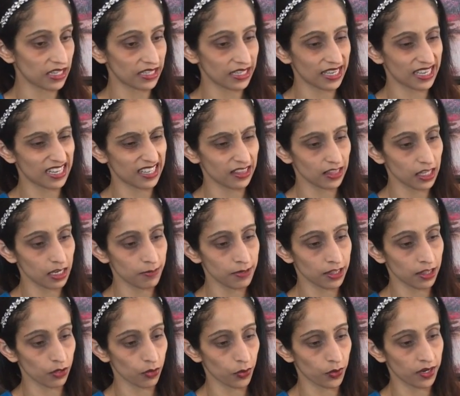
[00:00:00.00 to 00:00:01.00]
Again, a little
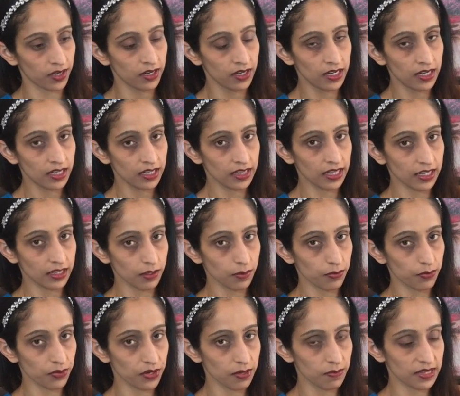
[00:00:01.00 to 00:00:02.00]
bit lower than the
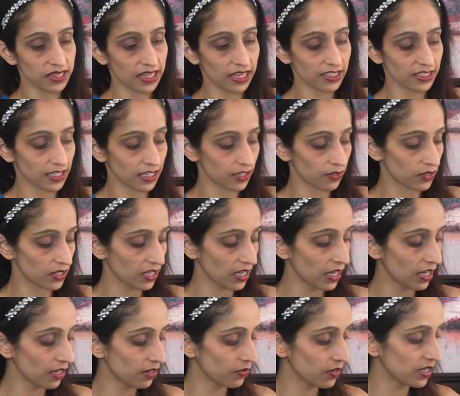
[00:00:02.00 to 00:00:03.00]
brim, and that's 100
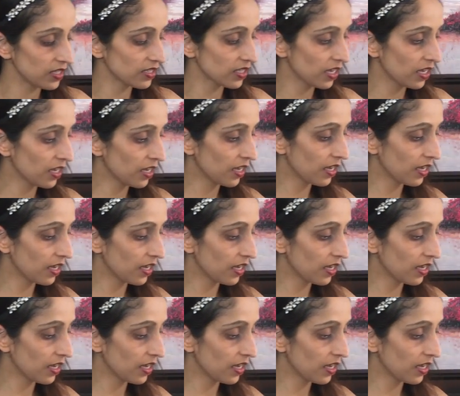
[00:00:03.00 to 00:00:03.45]
calories.